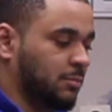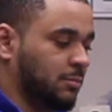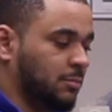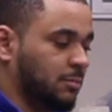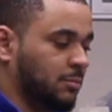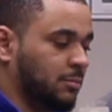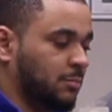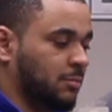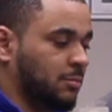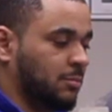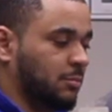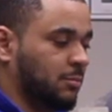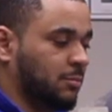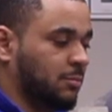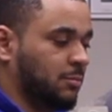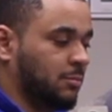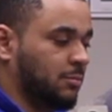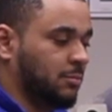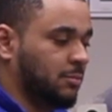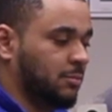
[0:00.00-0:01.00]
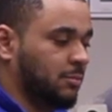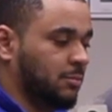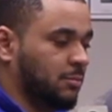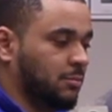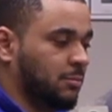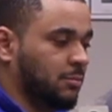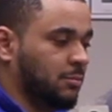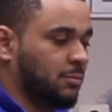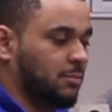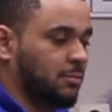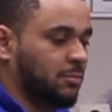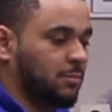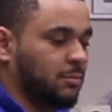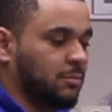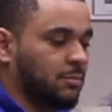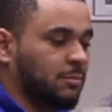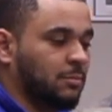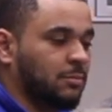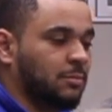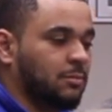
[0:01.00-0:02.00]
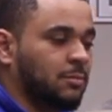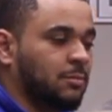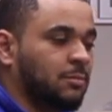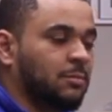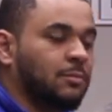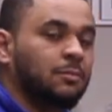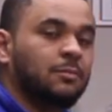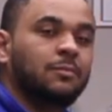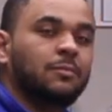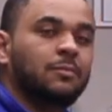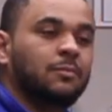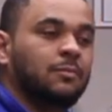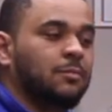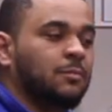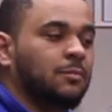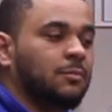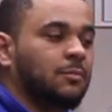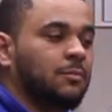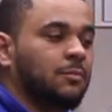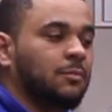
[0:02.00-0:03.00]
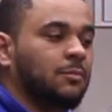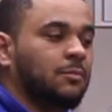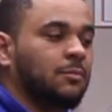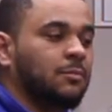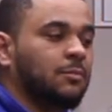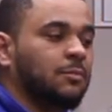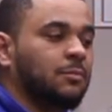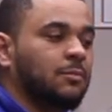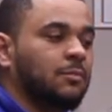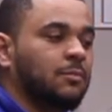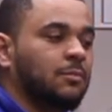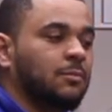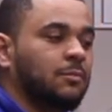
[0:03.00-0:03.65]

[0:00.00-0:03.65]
(silent)